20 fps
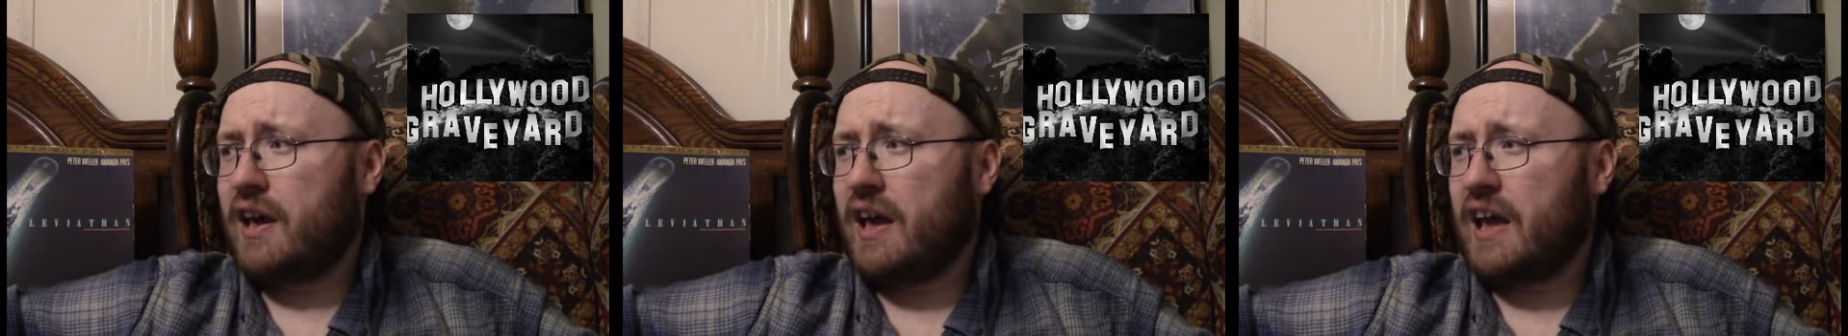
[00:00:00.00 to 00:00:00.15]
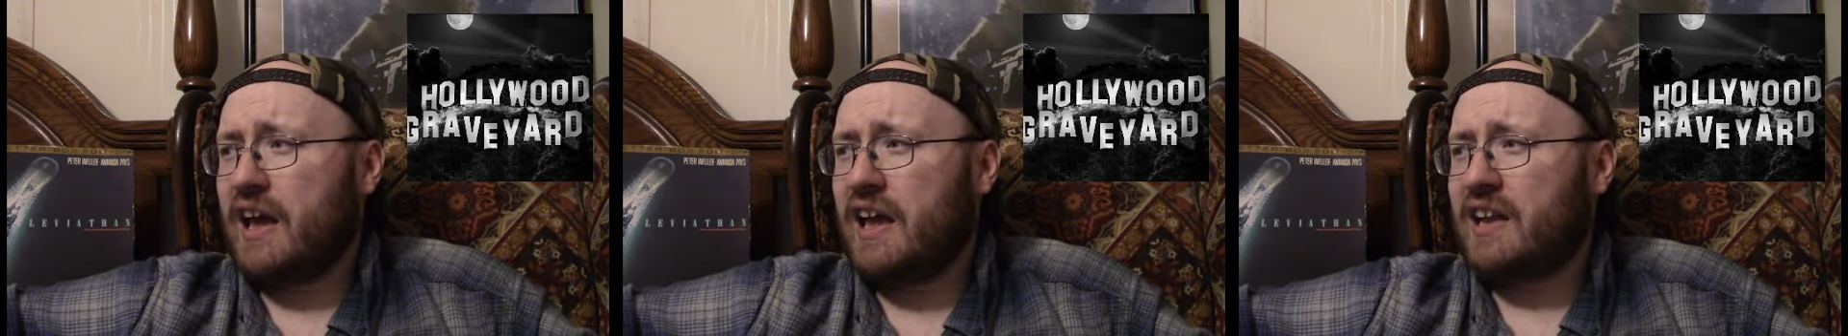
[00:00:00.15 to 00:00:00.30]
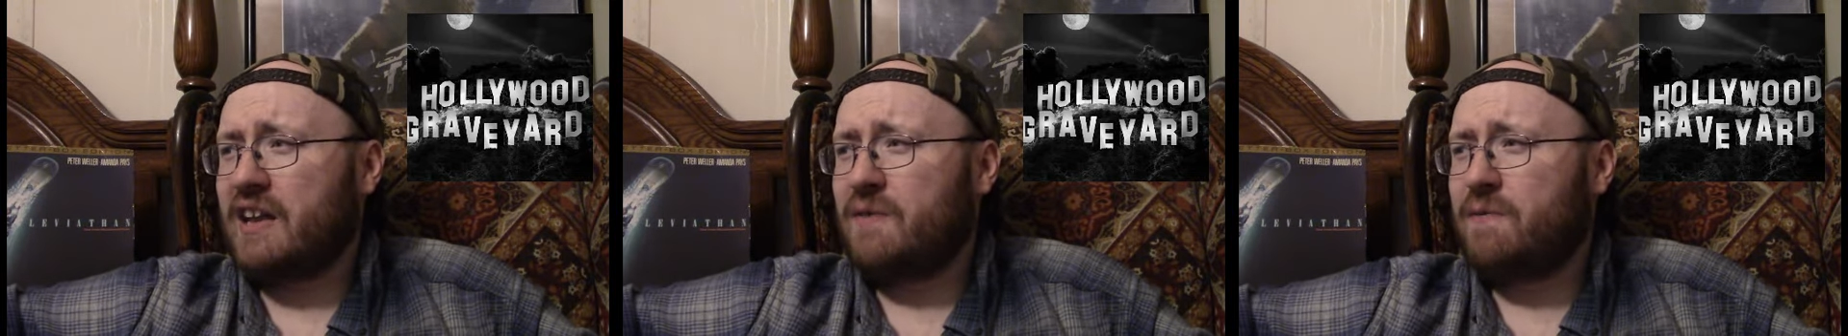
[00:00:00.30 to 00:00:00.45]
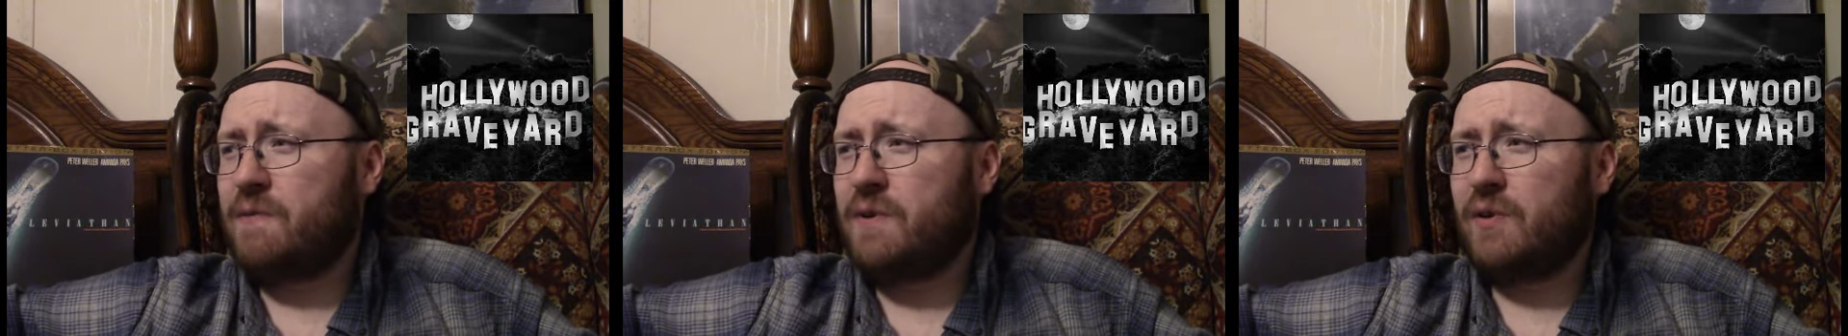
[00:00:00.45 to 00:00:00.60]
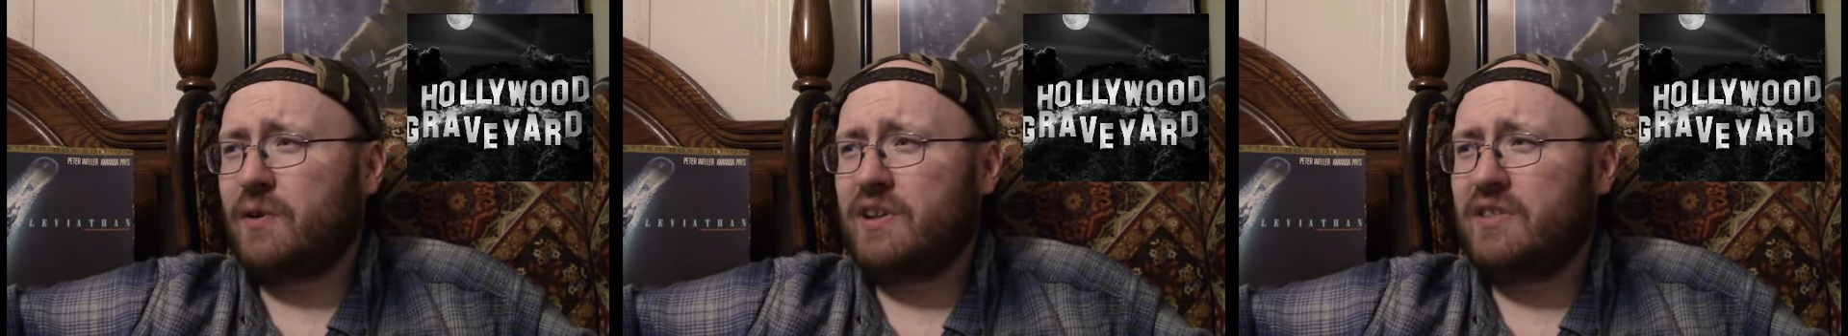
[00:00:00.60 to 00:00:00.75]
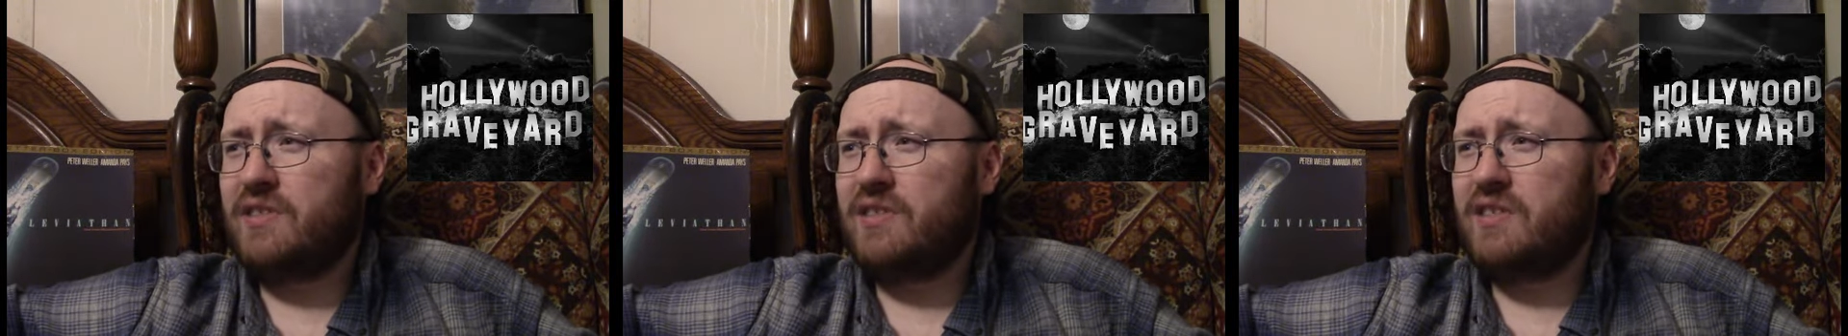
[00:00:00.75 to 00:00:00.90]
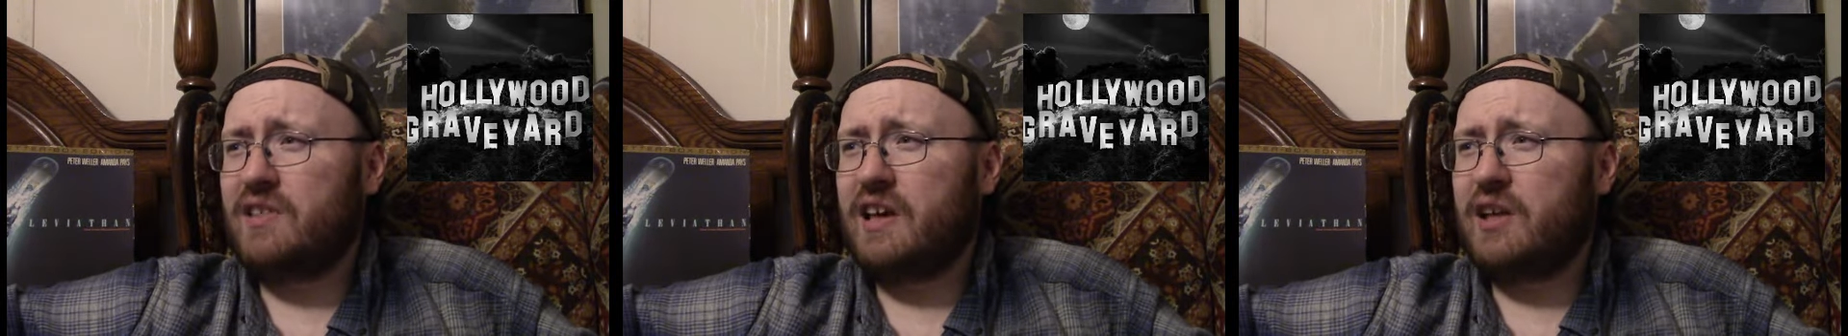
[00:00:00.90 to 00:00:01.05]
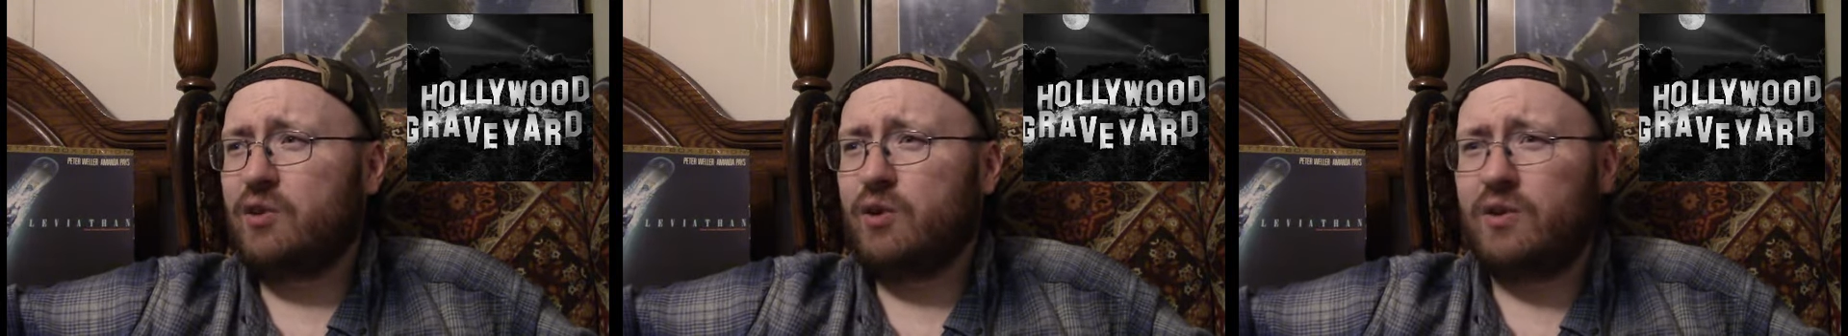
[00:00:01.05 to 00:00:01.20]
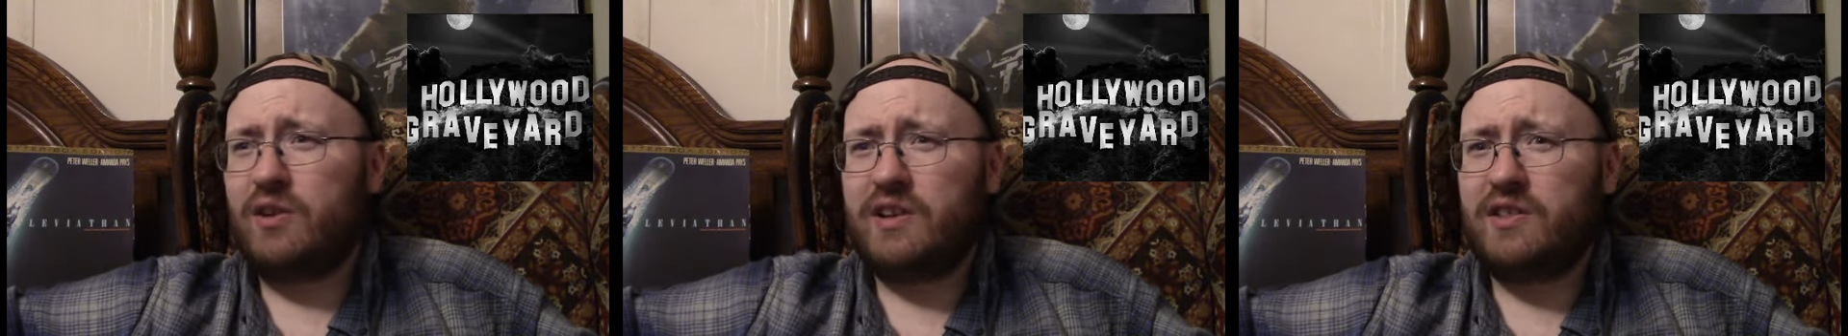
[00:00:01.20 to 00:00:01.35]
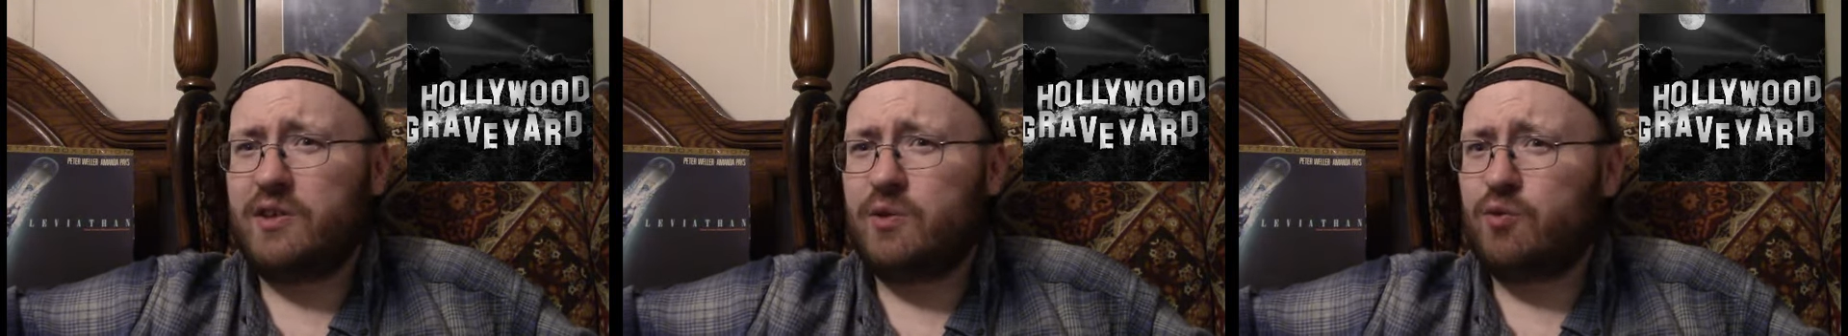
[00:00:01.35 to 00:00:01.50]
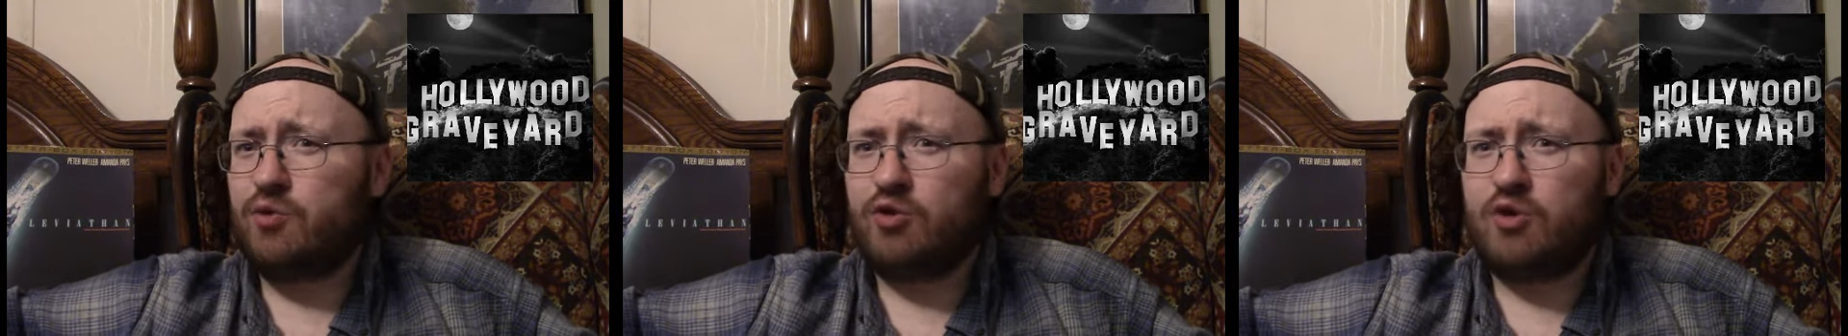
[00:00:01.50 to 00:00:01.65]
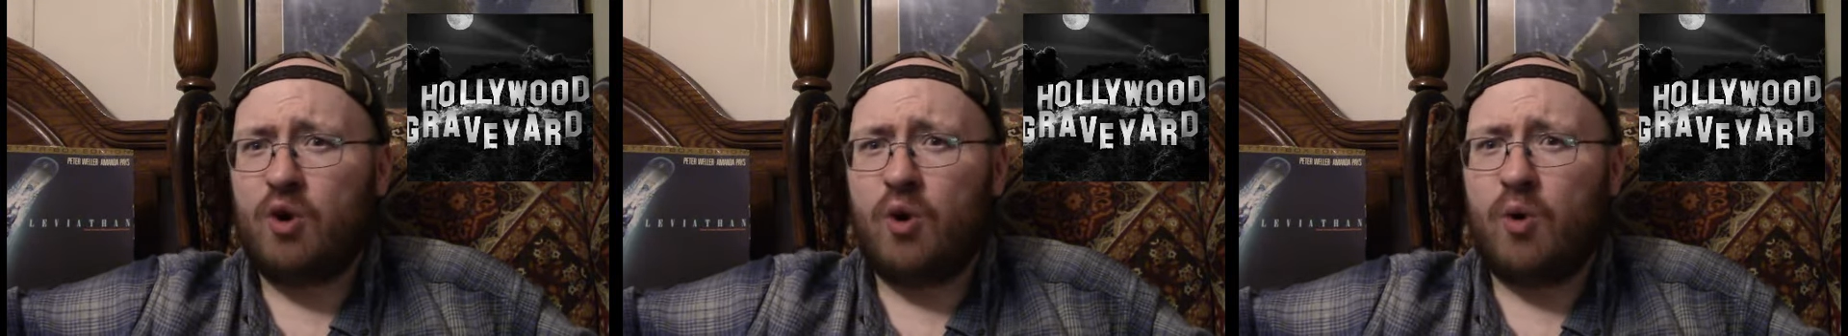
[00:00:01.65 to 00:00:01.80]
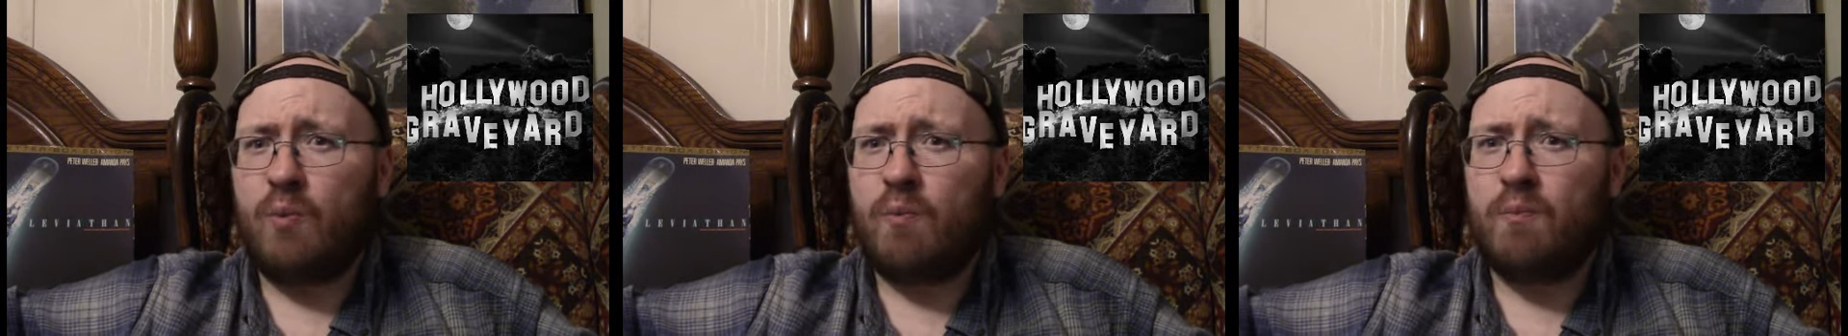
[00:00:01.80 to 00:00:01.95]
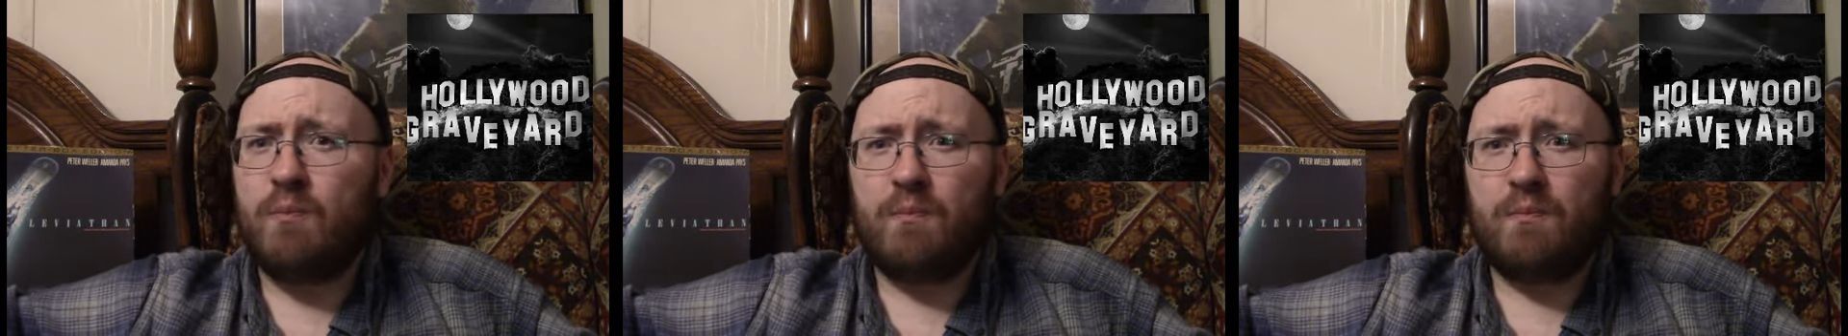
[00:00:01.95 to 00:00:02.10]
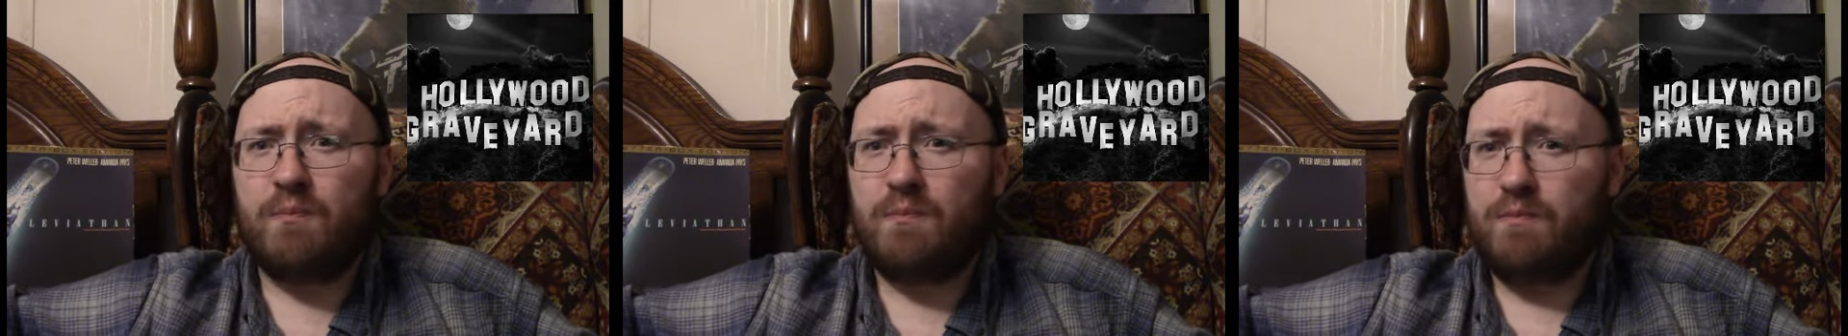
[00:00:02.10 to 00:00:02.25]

and it felt like, it looked like there's no